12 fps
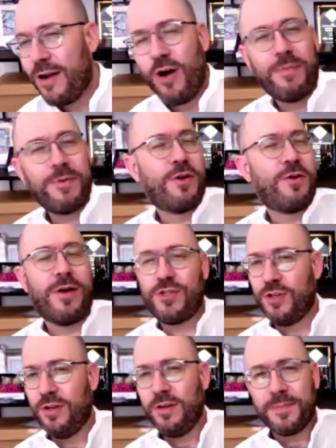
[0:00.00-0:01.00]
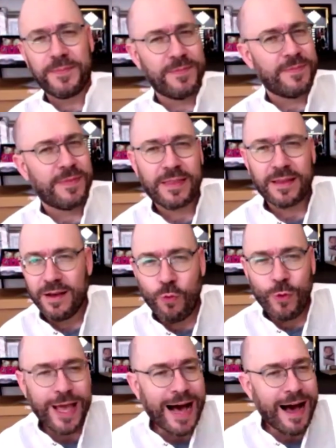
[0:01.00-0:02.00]
I love your question.
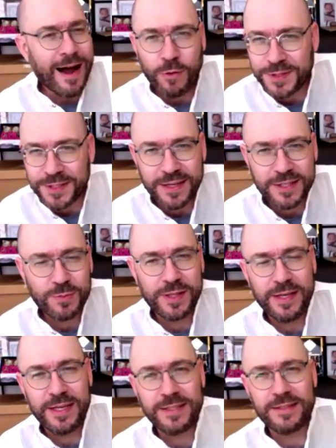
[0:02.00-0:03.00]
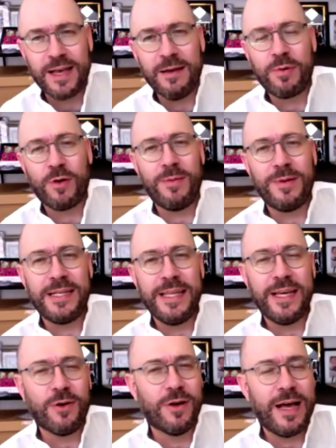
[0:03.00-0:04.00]
We are obsessed with this, and probably
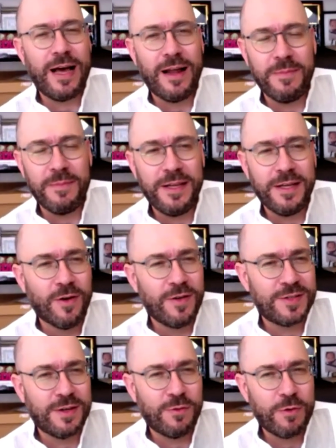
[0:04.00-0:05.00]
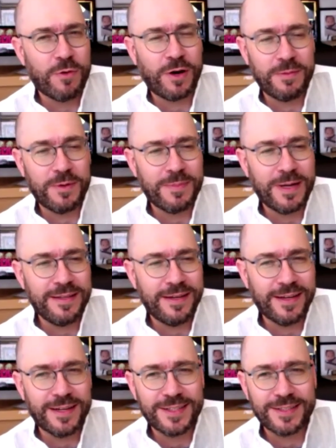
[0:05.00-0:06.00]
Nicola and many others that we work about
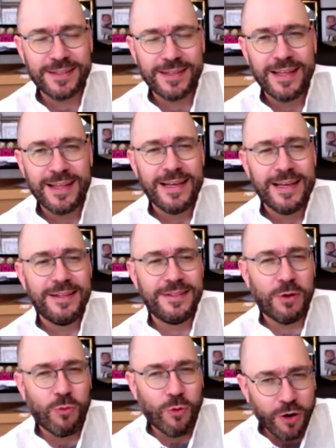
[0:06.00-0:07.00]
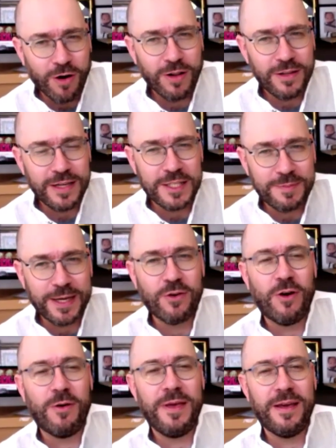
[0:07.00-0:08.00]
materials. The world is
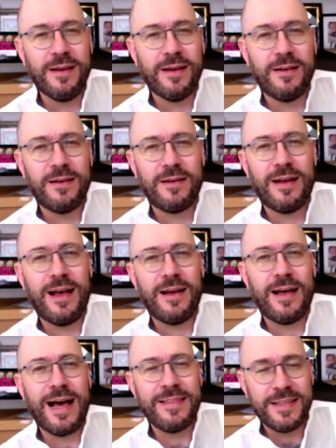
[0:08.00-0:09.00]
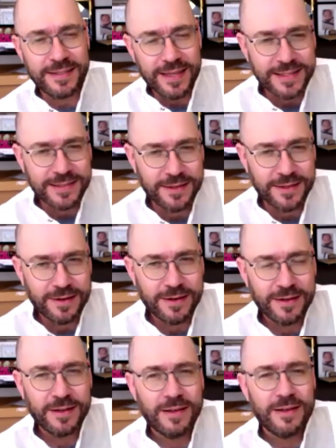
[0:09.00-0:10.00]
becoming a disaster.
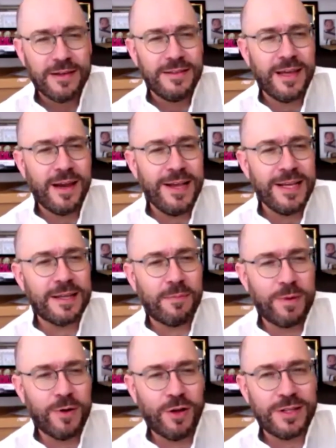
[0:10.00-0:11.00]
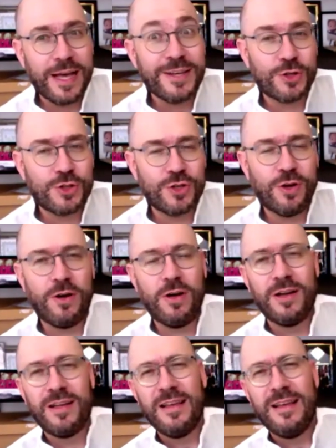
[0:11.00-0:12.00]
There is a plot I just
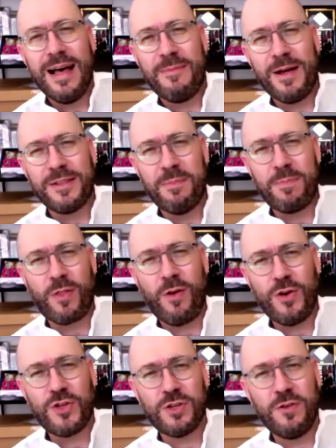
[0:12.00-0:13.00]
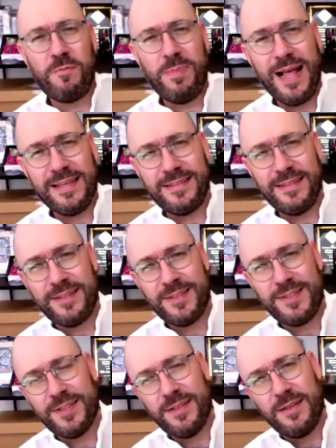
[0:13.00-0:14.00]
saw about the production of
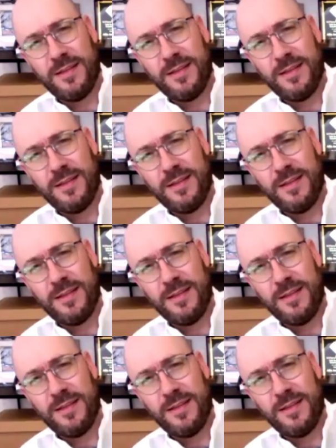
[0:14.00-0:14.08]
plastics,